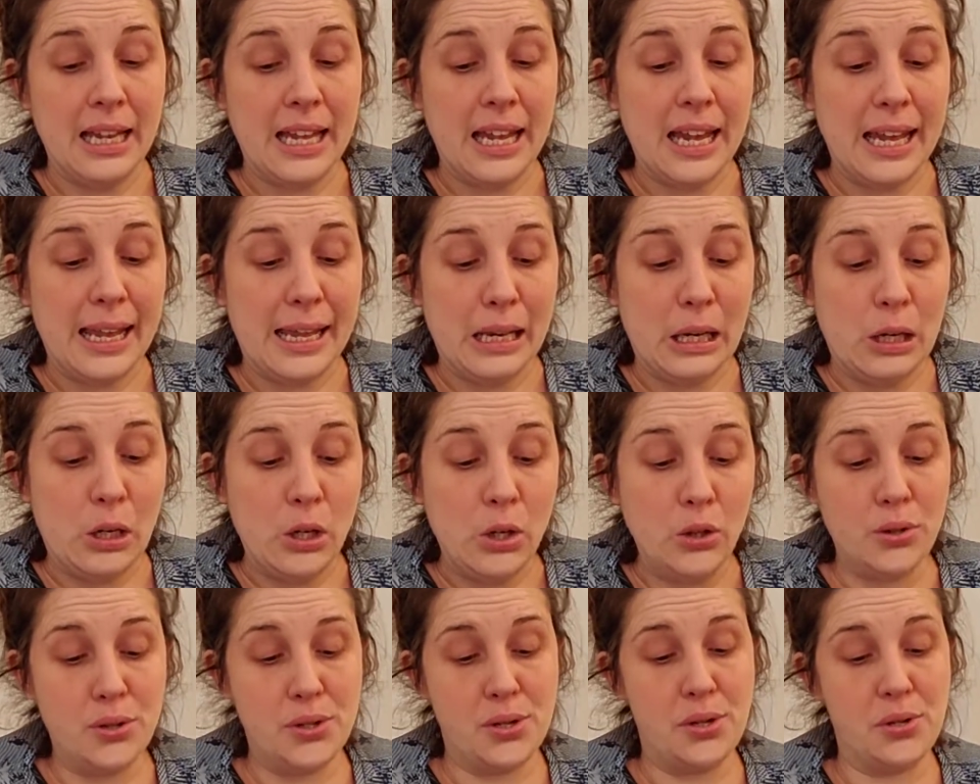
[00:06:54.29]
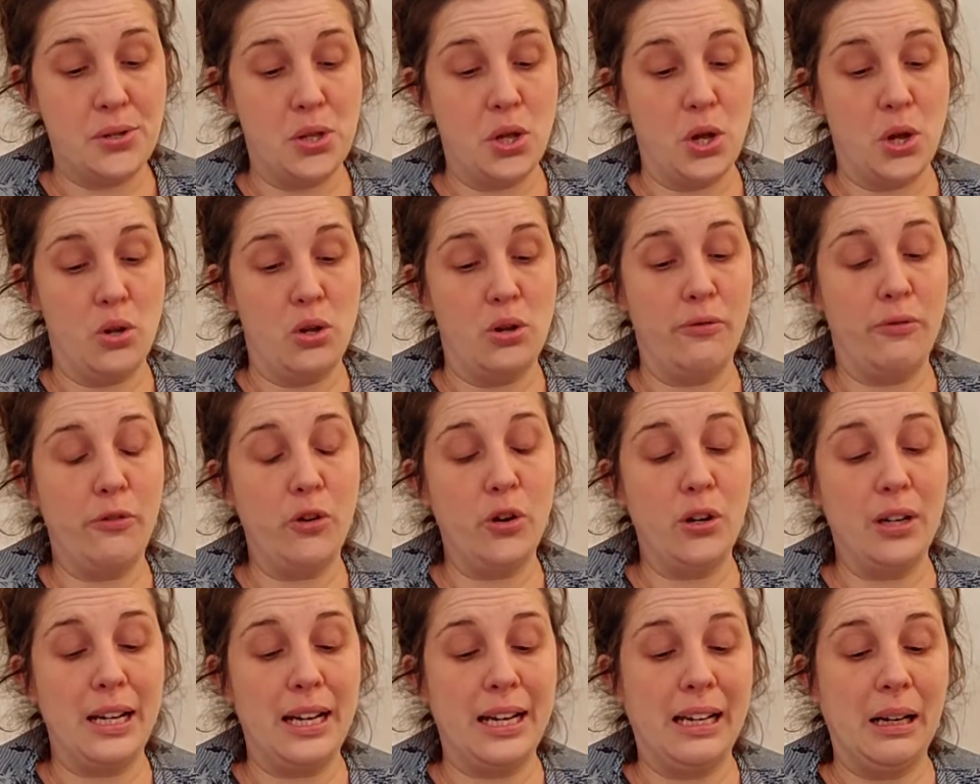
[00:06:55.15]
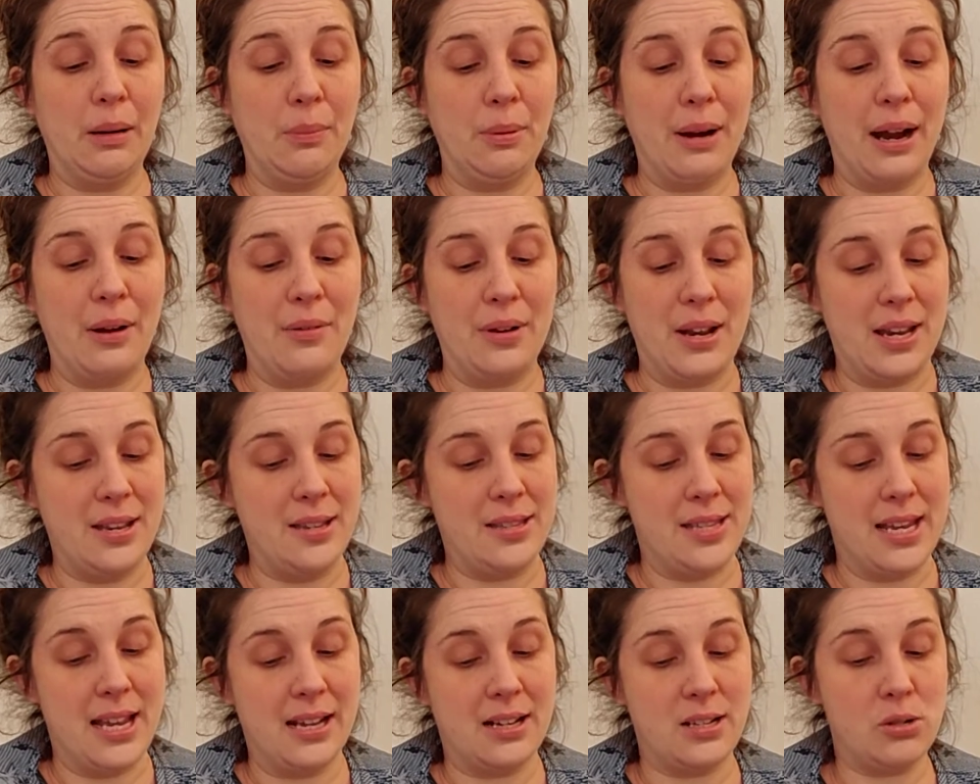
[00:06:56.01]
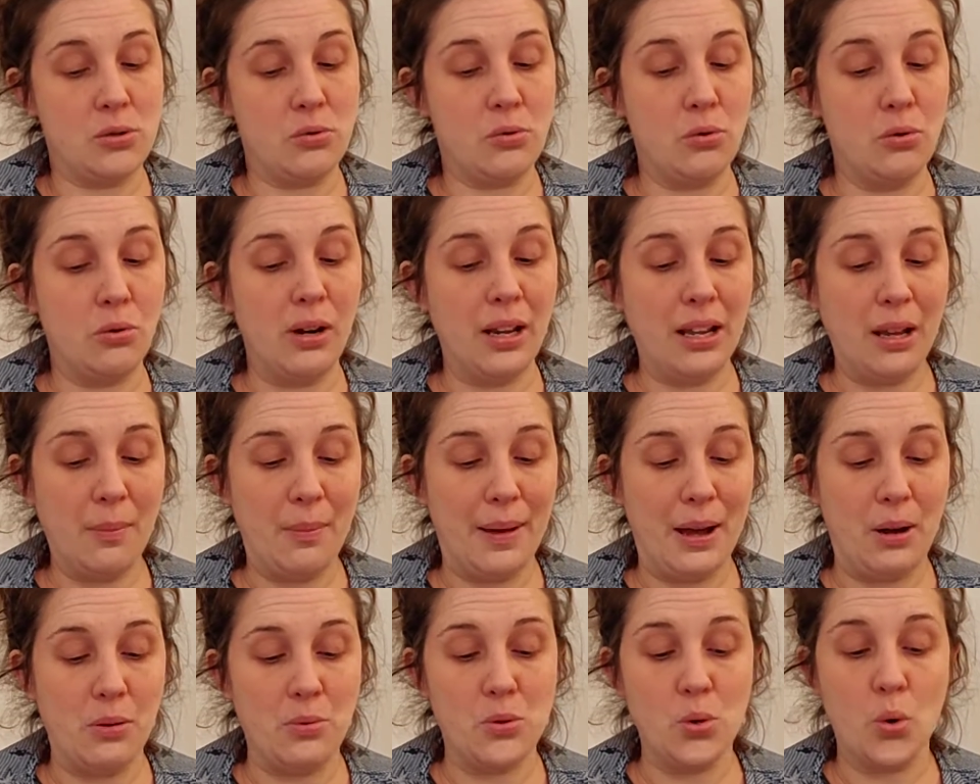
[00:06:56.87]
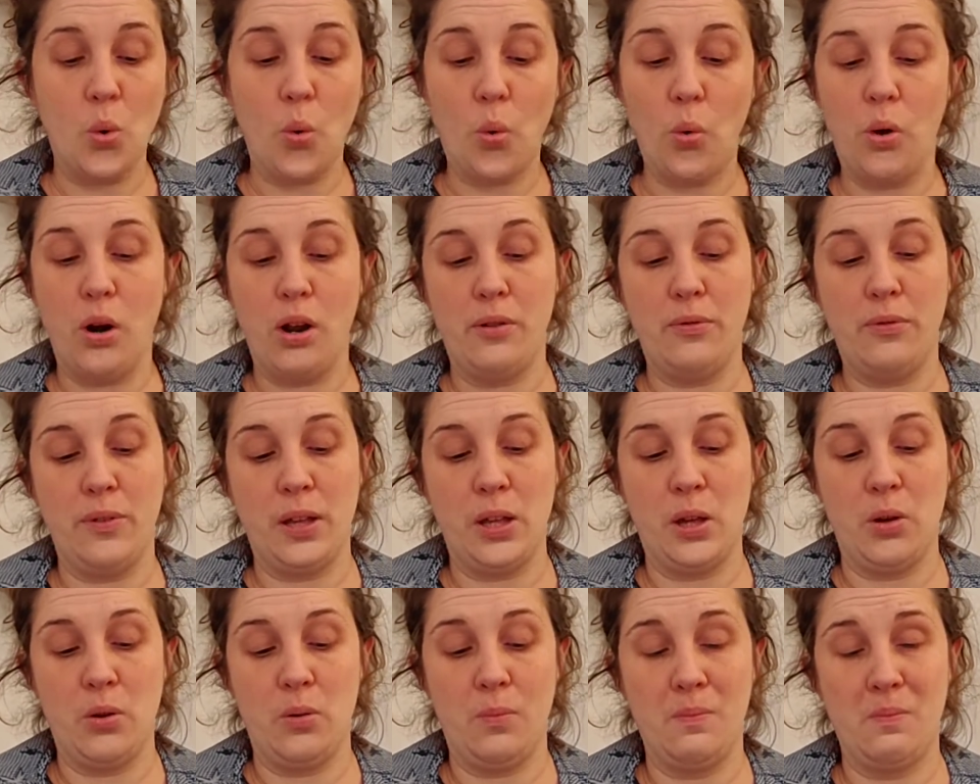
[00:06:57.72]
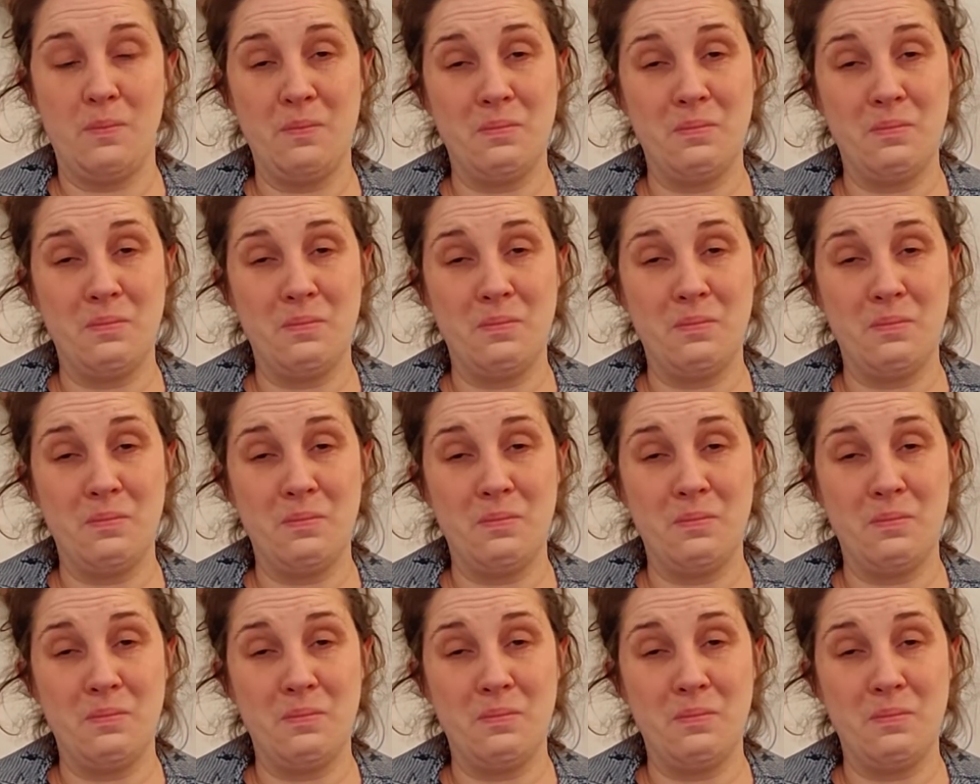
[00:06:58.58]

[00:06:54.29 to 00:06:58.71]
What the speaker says: It looks as though you've got little brown insects crawling about all over you.